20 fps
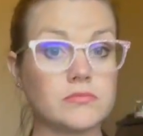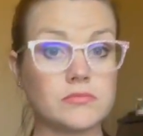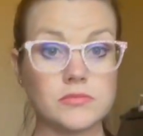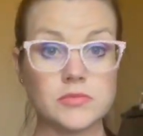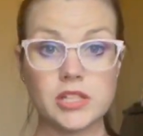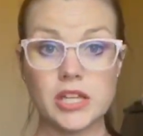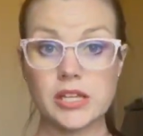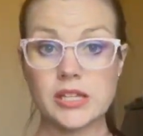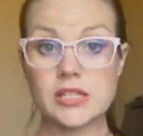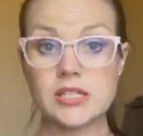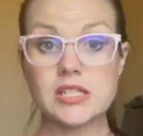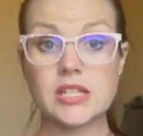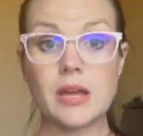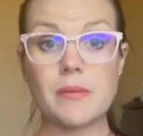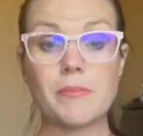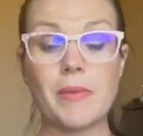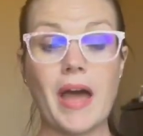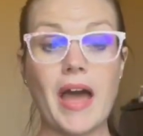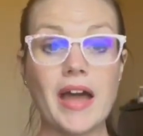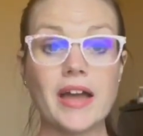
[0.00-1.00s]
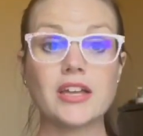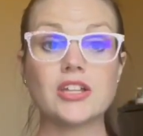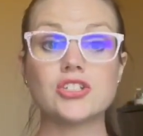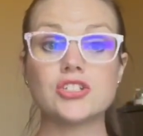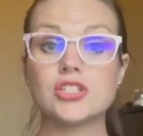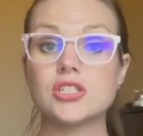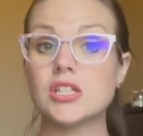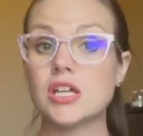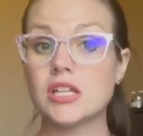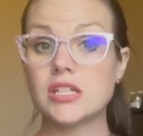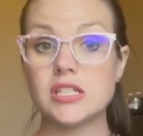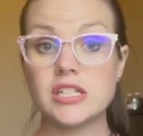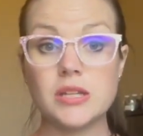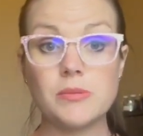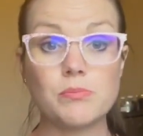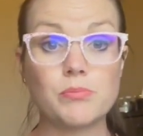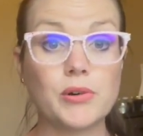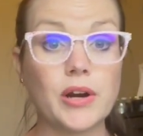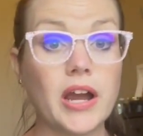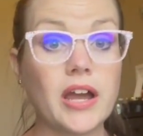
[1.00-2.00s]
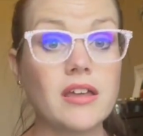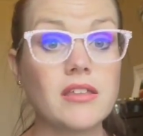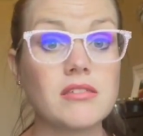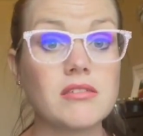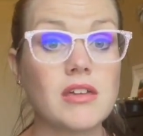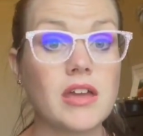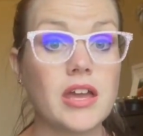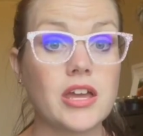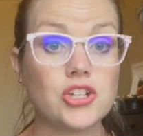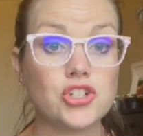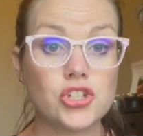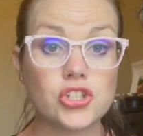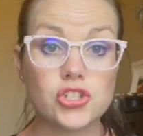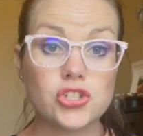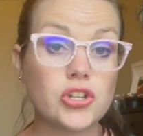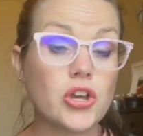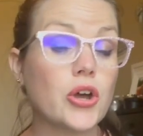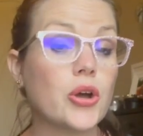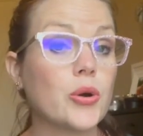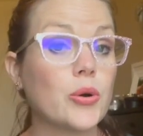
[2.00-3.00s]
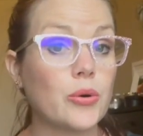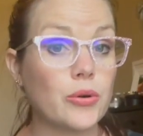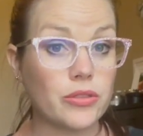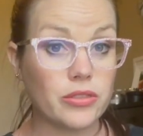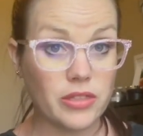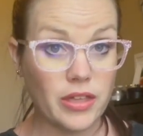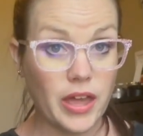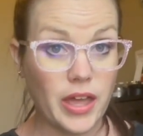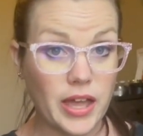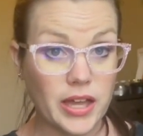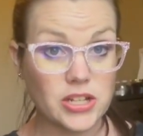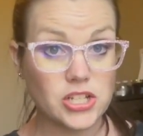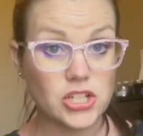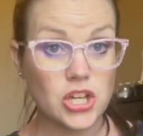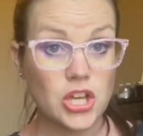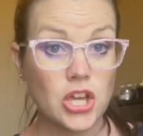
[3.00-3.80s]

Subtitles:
take a step back and a deep breath, and just know that